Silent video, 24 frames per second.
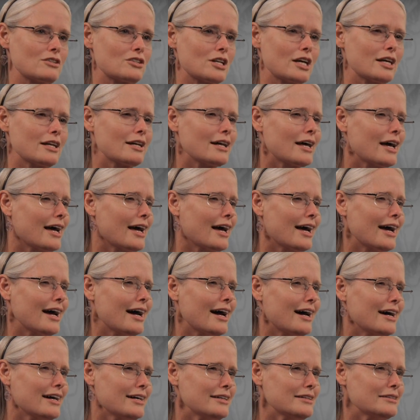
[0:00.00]
And
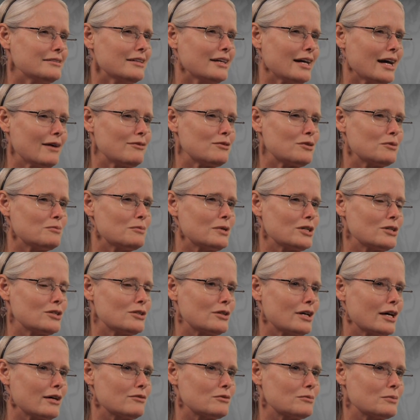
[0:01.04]
I have to admit to
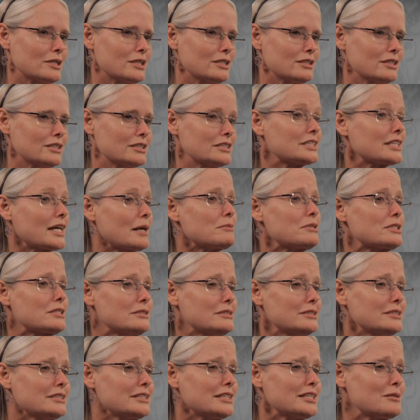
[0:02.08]
having been a little
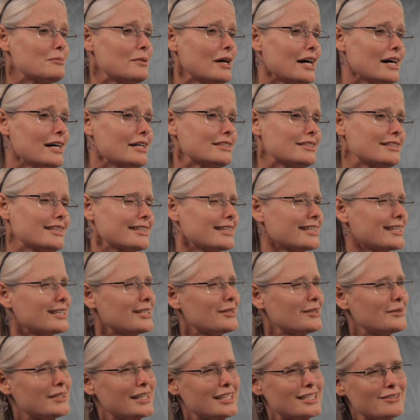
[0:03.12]
skeptical in the past,
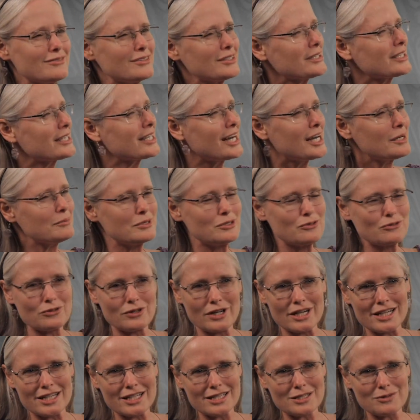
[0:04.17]
that's a very common phrase.